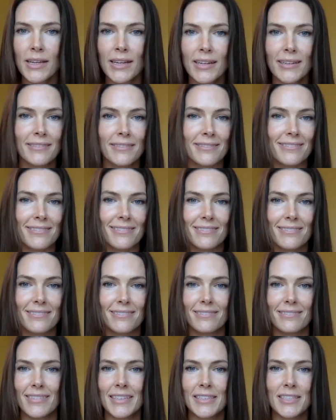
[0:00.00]
it.
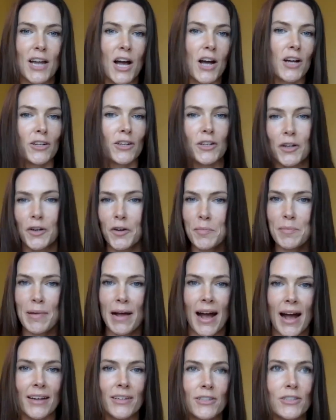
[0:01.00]
It's not good or
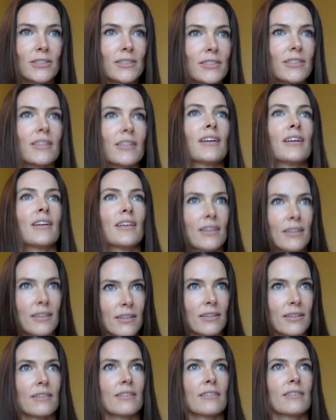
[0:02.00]
bad. Just,
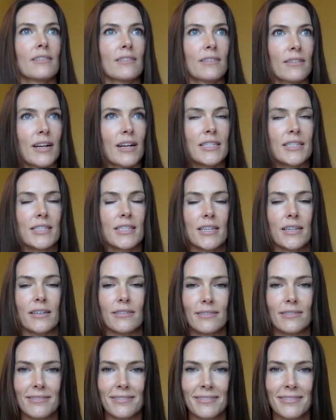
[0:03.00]
I see
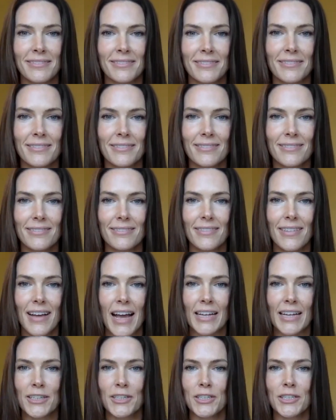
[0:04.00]
you.
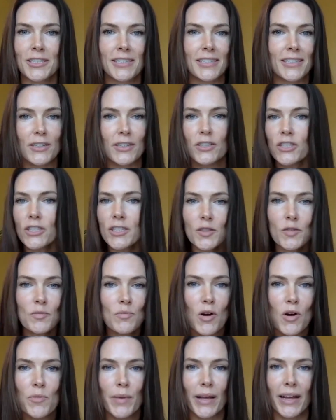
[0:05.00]
And just a
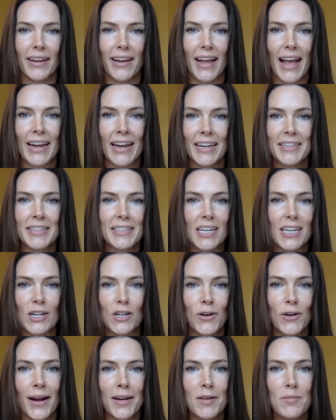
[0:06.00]
moment. And it's
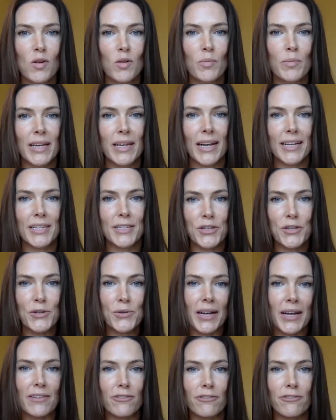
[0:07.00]
incredible because you
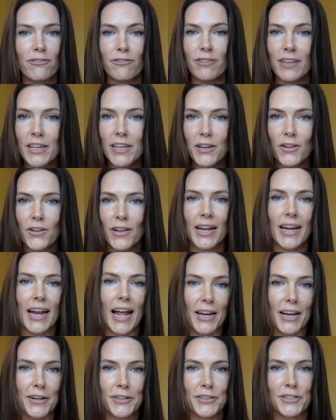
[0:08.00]
can feel an
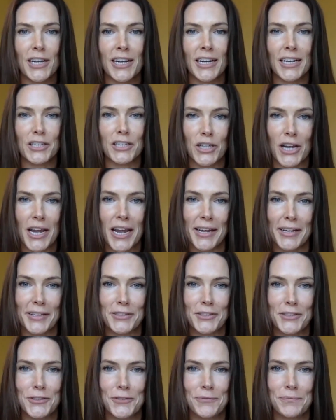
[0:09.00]
energetic
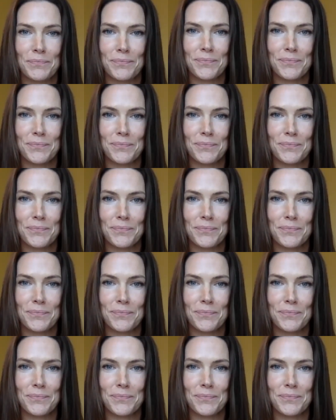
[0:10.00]
change,